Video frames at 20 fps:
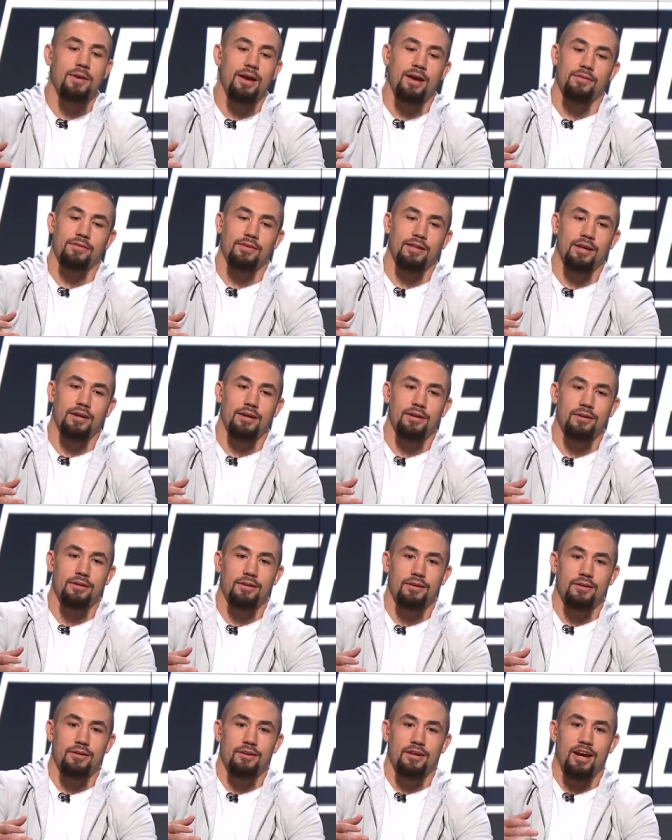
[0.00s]
out there
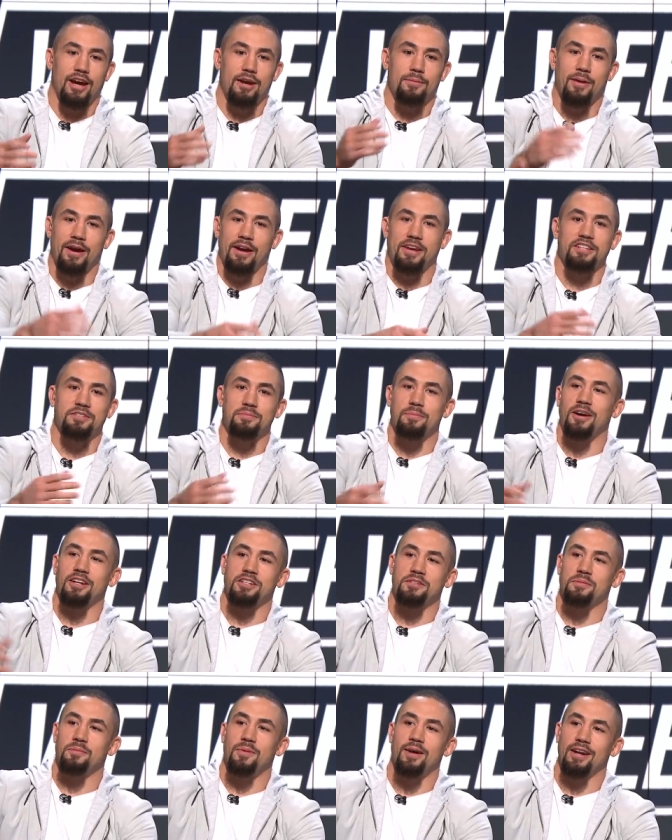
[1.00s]
and make as
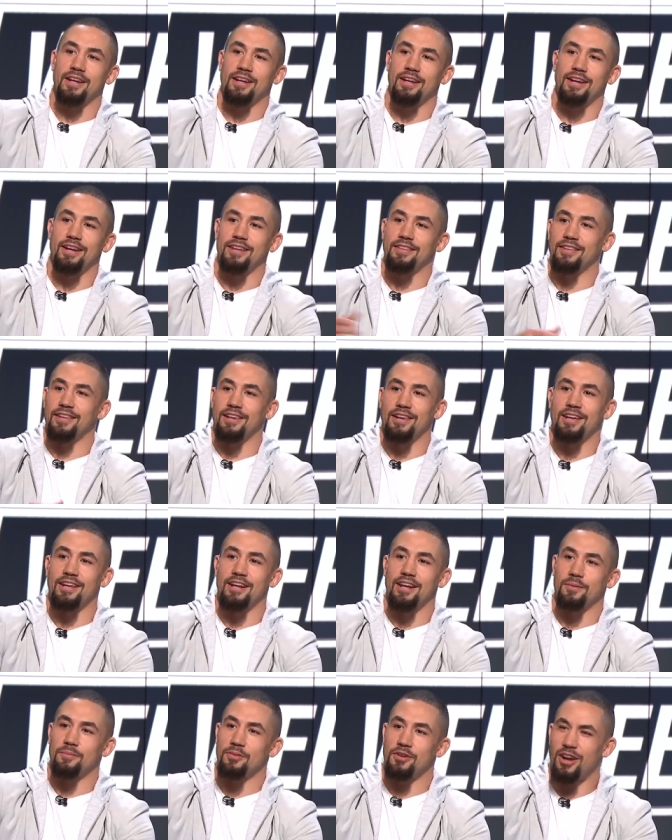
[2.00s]
much money in the lead
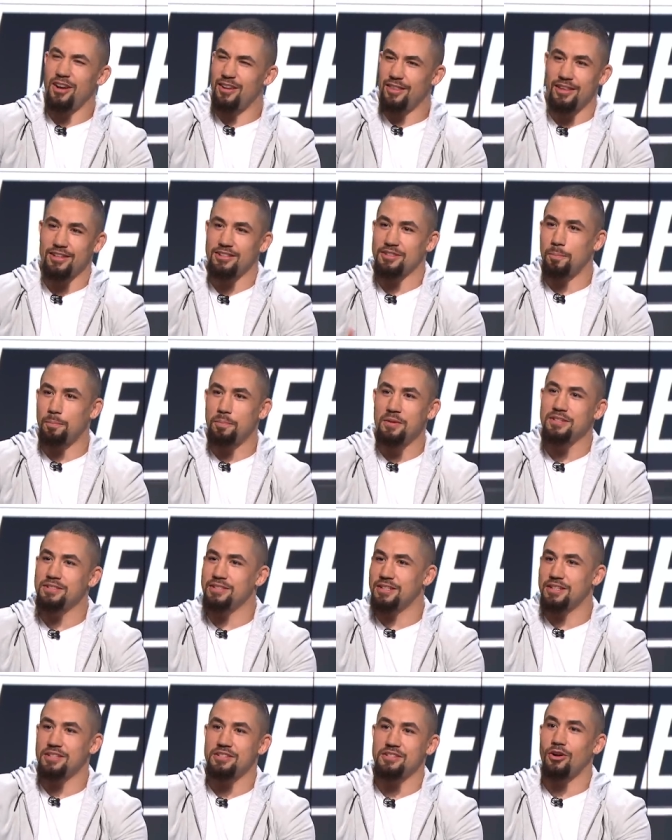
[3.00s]
up. You know, there's a
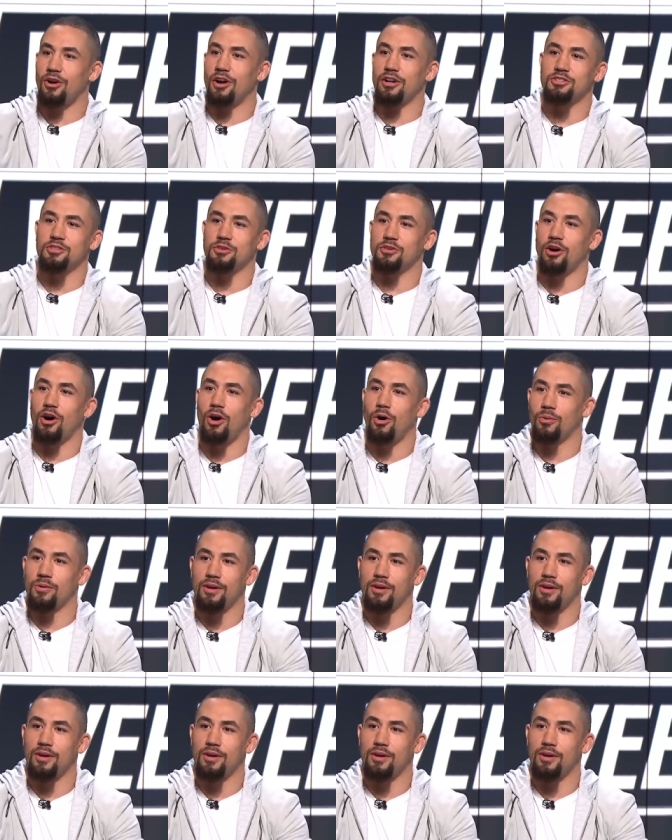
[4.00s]
business side to the whole